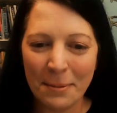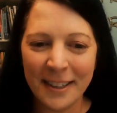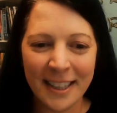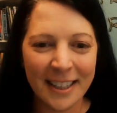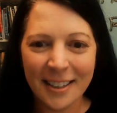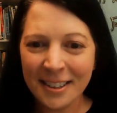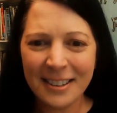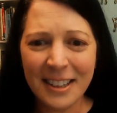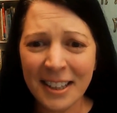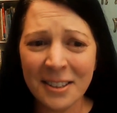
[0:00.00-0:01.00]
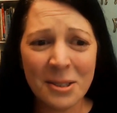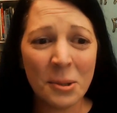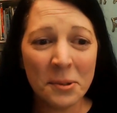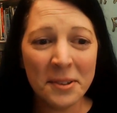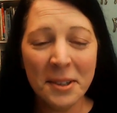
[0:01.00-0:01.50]
people like it's
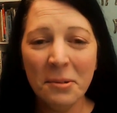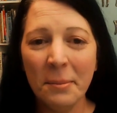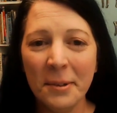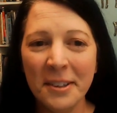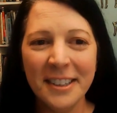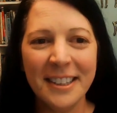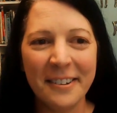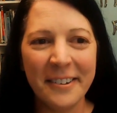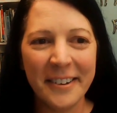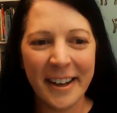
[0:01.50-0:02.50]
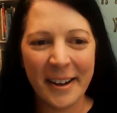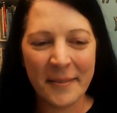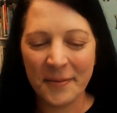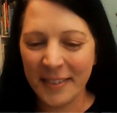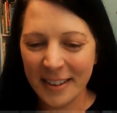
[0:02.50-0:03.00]
totally normal you know i